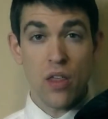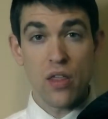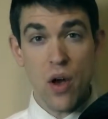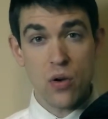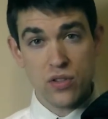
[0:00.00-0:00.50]

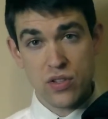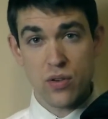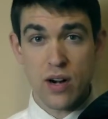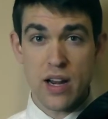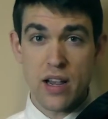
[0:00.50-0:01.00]
Those
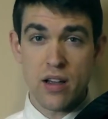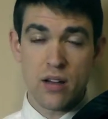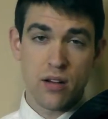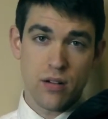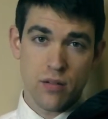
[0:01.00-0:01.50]
3,
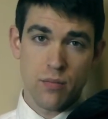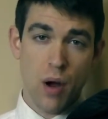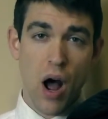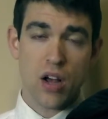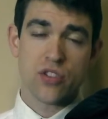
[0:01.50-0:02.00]

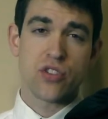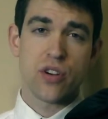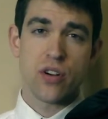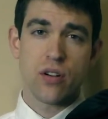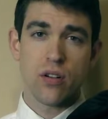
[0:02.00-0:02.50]

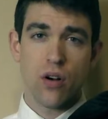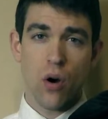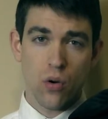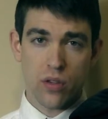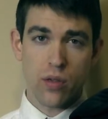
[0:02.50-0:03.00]
posture,
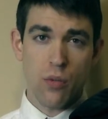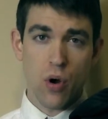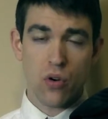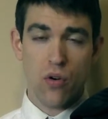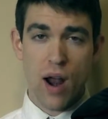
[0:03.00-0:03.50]
holding the
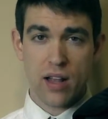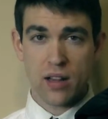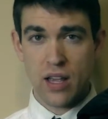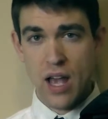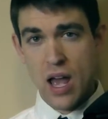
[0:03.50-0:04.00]
bow
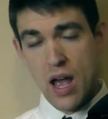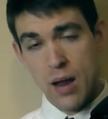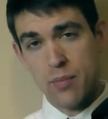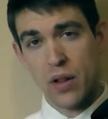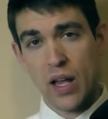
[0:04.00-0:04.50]
correctly,
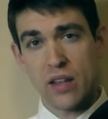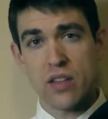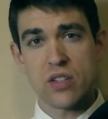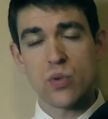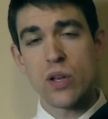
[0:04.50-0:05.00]
and playing in
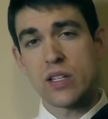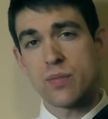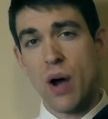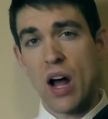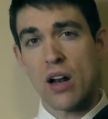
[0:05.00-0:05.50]
the sweet
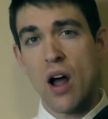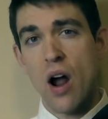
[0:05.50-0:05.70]
spot,